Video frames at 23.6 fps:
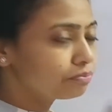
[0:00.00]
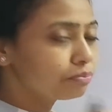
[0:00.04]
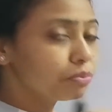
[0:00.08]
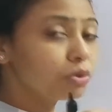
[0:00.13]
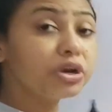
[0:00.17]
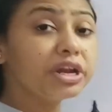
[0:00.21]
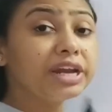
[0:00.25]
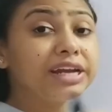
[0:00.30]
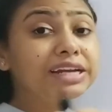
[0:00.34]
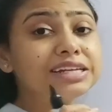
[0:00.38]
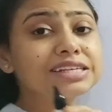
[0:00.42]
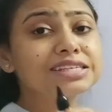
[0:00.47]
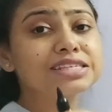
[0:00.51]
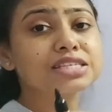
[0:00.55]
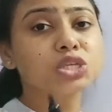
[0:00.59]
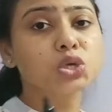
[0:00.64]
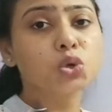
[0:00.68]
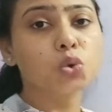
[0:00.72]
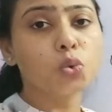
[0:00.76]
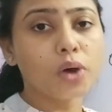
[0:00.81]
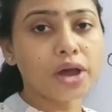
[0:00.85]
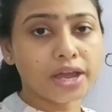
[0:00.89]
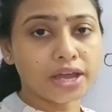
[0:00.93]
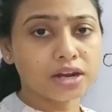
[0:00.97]
Punnett
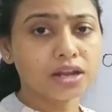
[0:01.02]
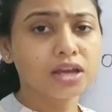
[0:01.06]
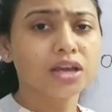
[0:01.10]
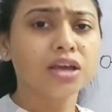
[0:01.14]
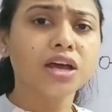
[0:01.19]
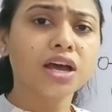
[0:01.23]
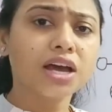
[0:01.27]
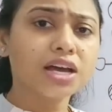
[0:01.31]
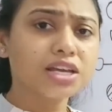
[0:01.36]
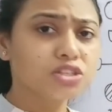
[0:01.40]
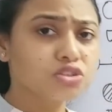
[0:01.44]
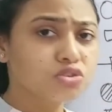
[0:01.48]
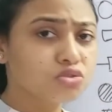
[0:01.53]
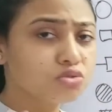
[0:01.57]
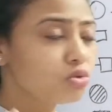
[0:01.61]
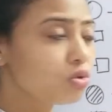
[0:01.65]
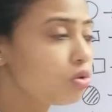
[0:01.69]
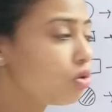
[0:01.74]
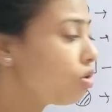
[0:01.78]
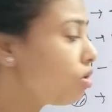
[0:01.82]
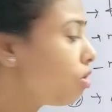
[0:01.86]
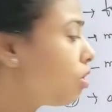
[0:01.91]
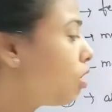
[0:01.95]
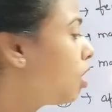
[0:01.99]
square. As you
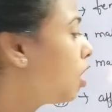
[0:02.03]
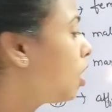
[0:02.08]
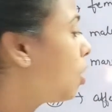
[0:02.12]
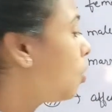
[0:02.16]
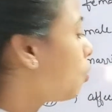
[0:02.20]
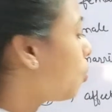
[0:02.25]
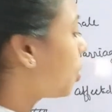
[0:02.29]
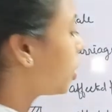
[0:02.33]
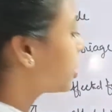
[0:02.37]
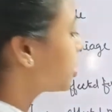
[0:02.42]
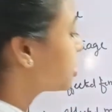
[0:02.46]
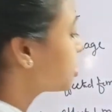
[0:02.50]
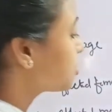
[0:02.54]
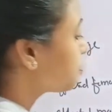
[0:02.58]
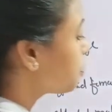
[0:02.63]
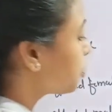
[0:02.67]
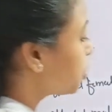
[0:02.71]
know what is